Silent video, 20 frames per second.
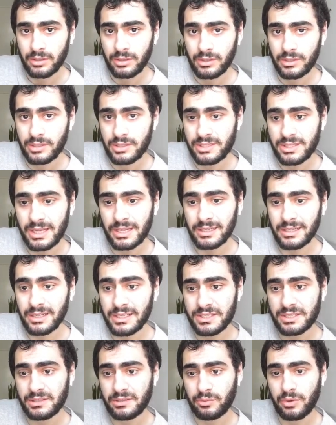set
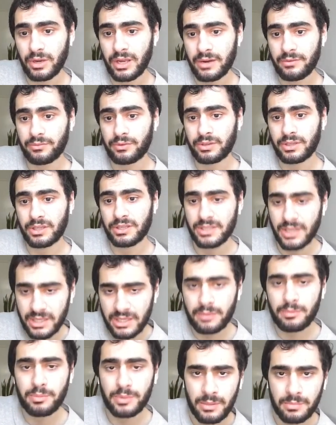list where everyone can say,
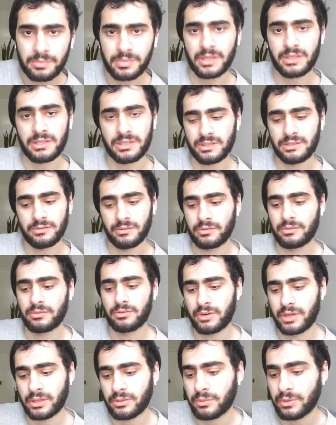yep, that's the
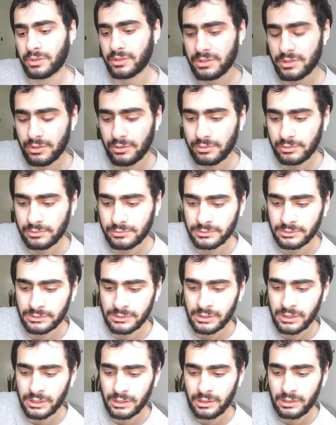correct one. So
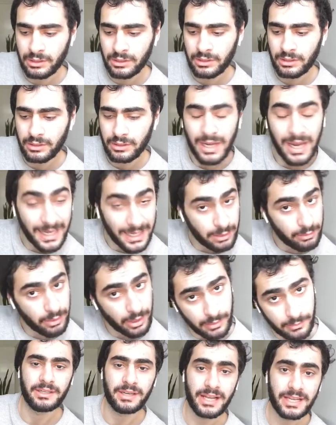anyway,
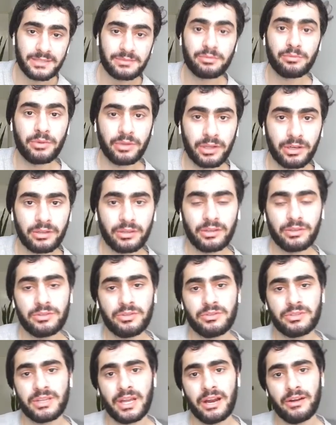next one we're going to go to
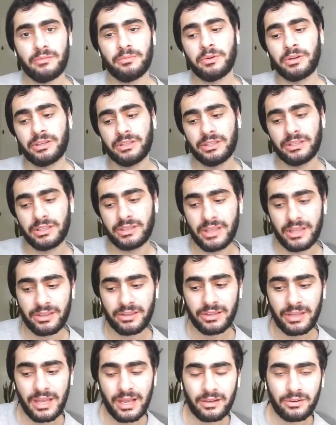is Harry Potter and the
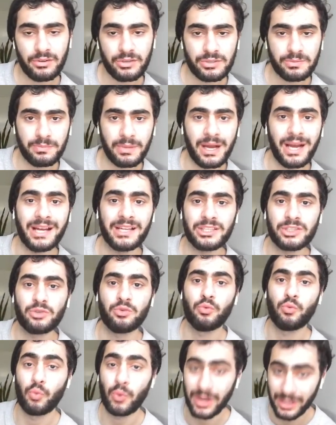Deathly Hallows Part
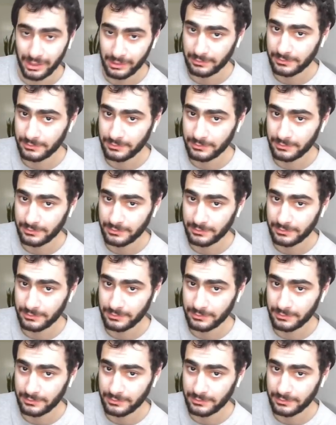1.